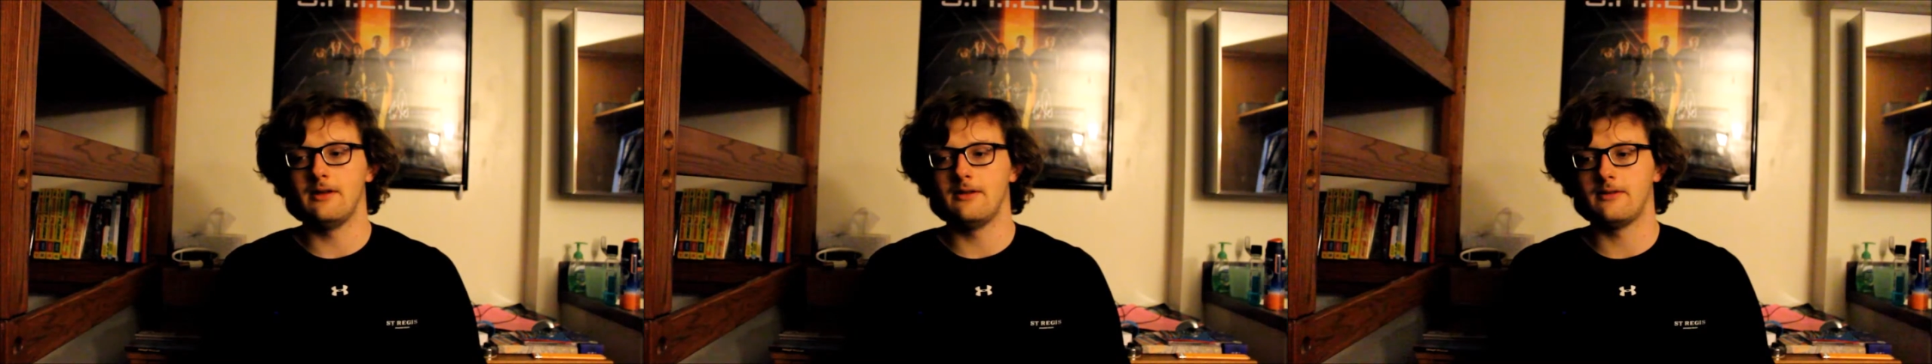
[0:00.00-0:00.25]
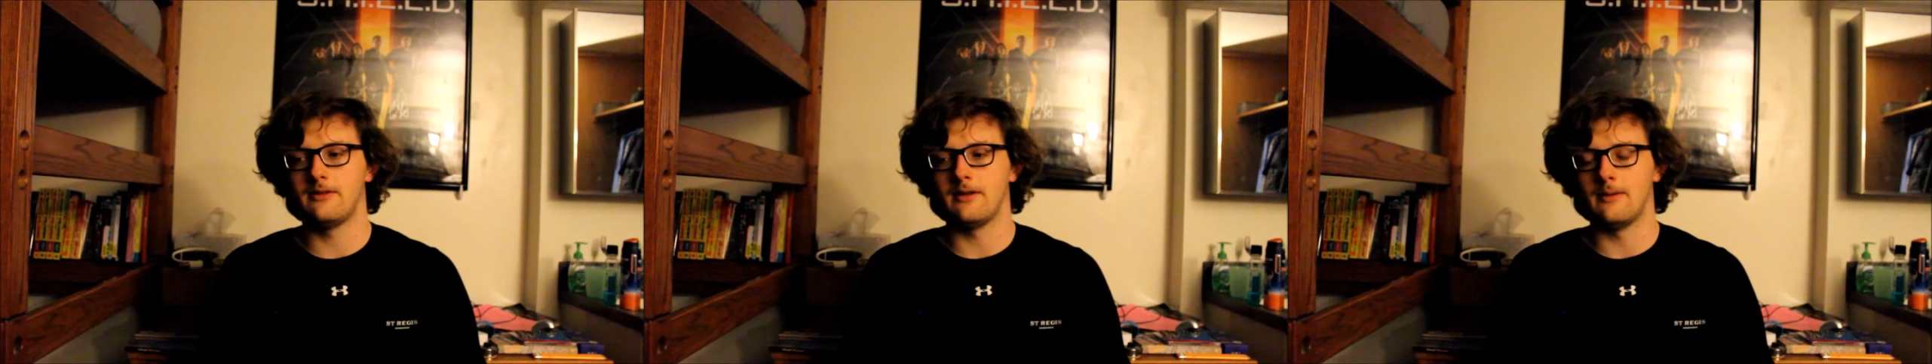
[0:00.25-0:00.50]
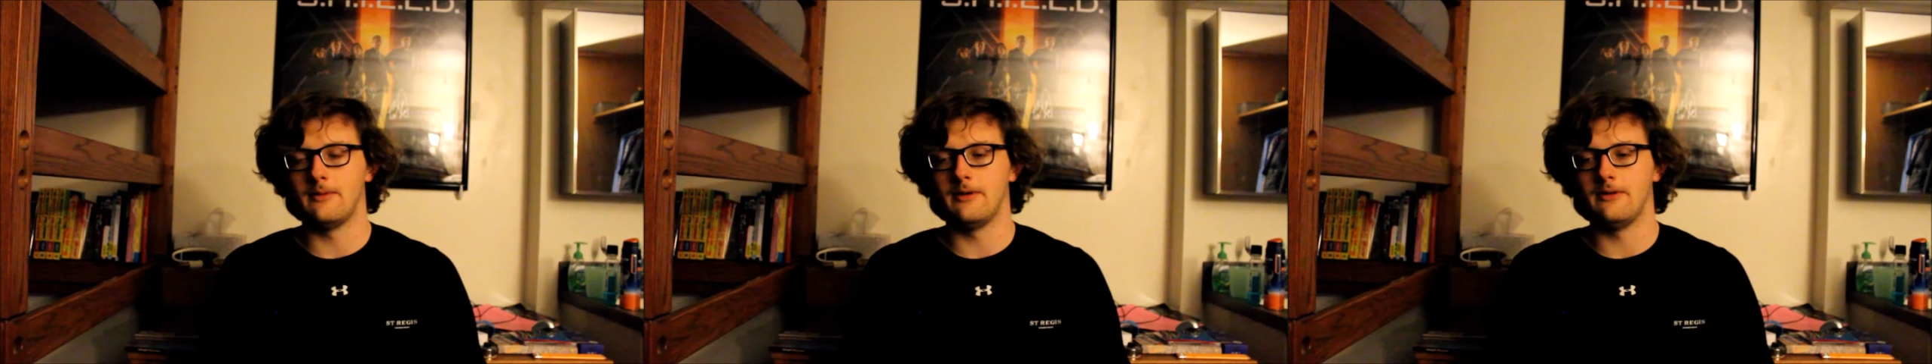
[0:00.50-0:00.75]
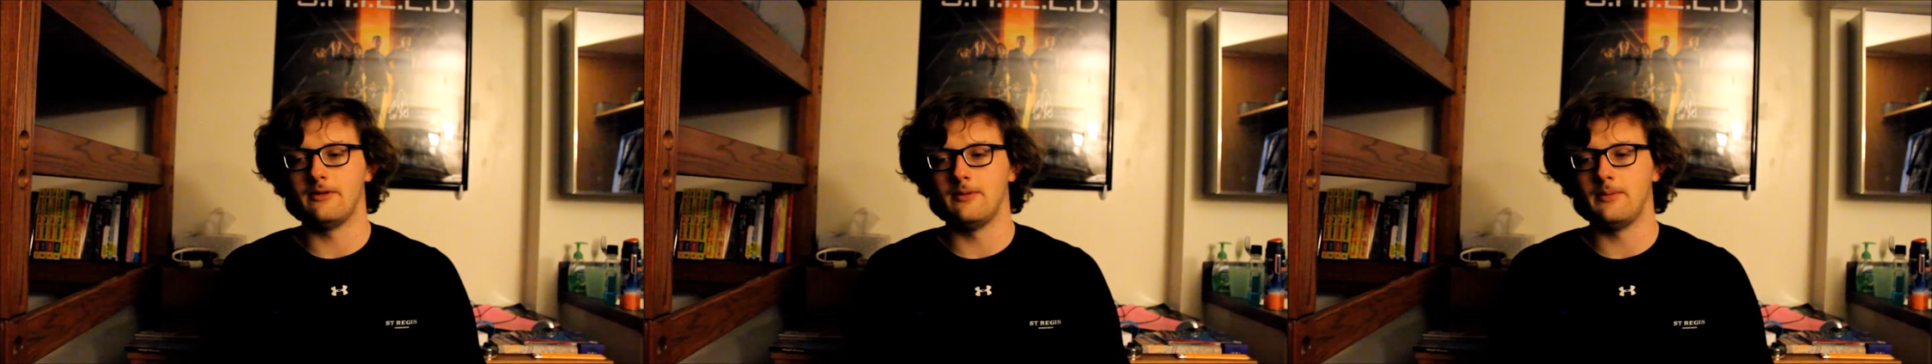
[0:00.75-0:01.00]
is
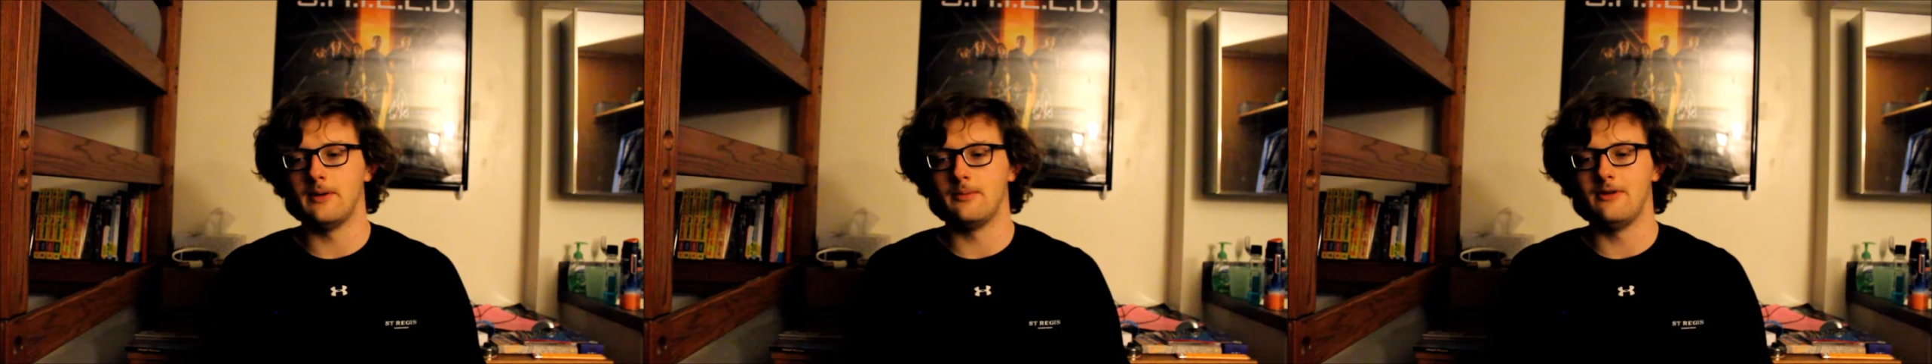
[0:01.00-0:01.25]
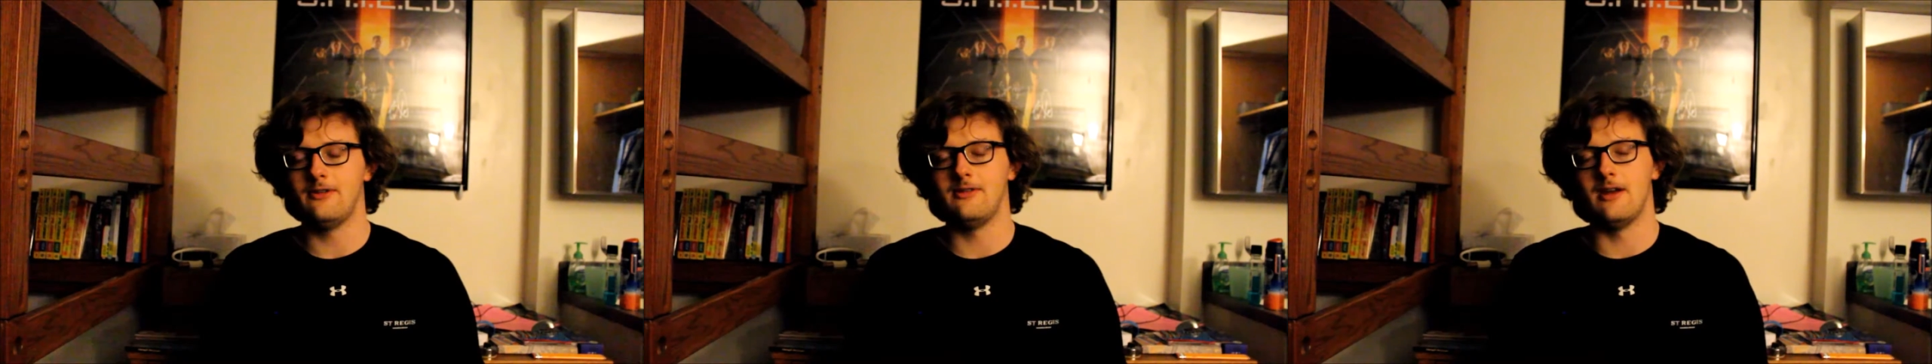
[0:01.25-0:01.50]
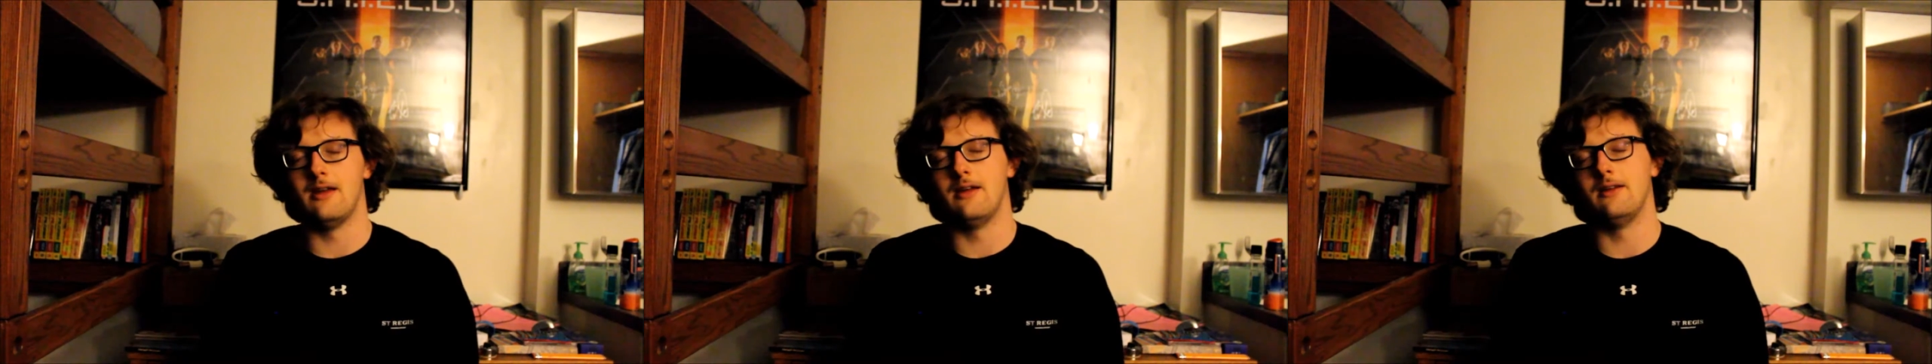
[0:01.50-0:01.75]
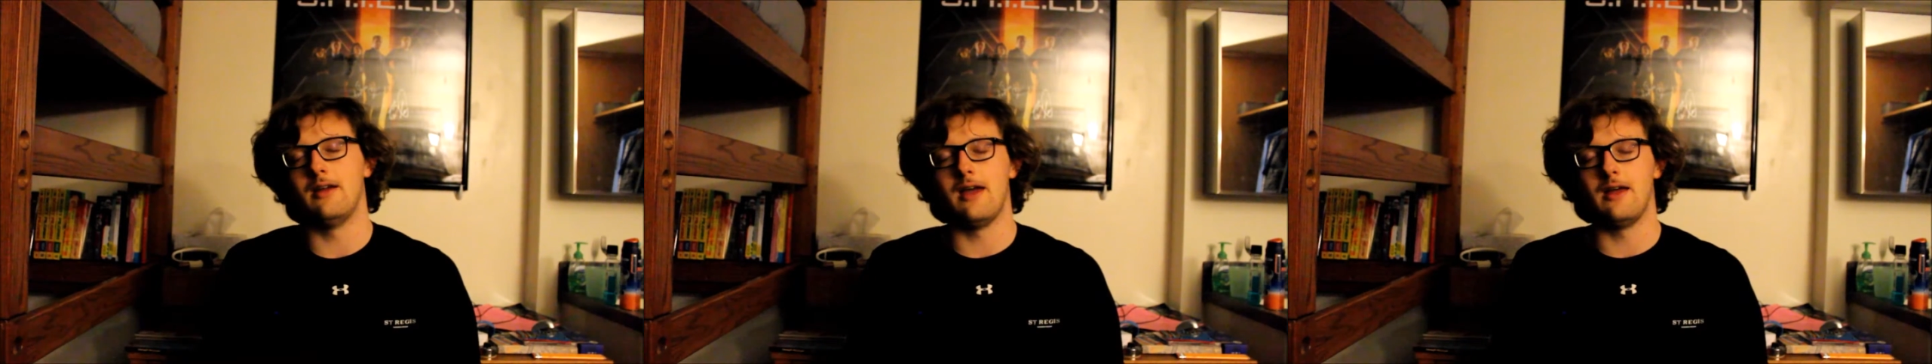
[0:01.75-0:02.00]
someone to be
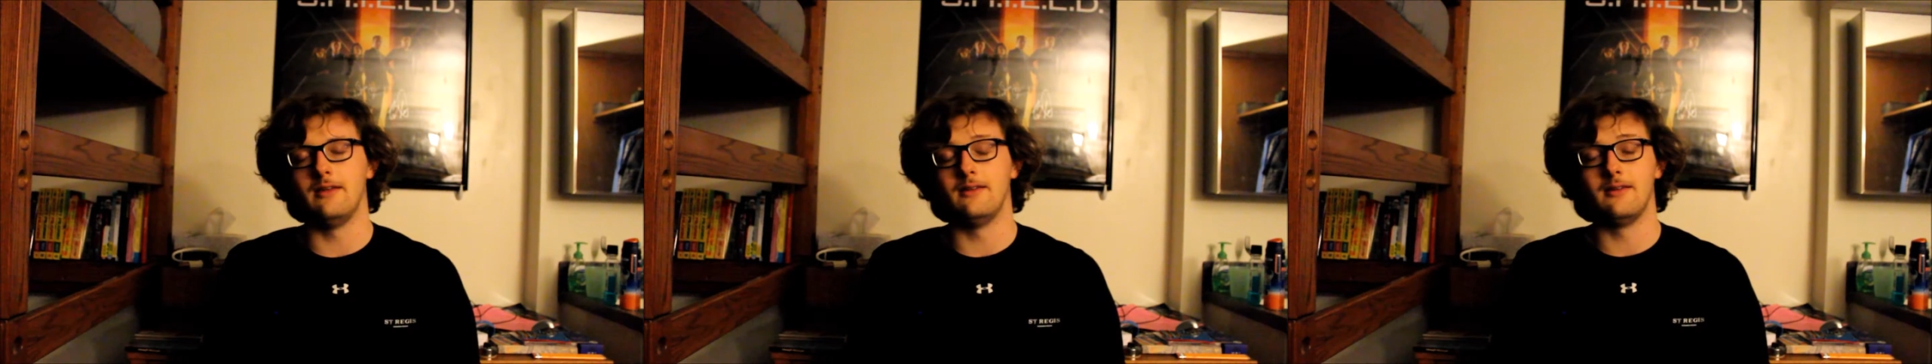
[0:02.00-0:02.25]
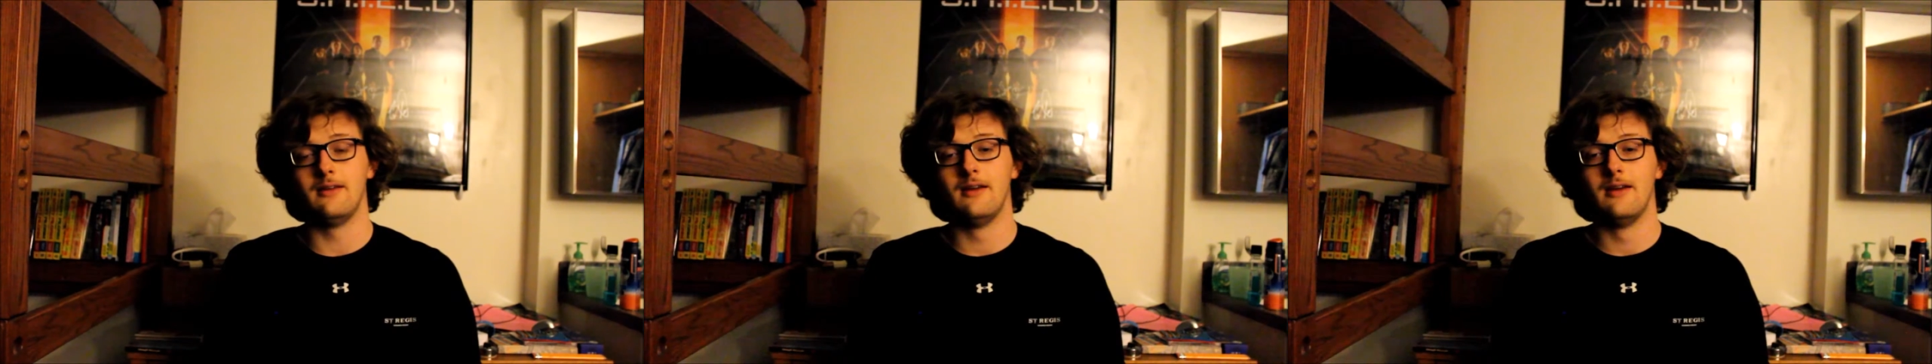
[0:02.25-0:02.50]
appreciated, and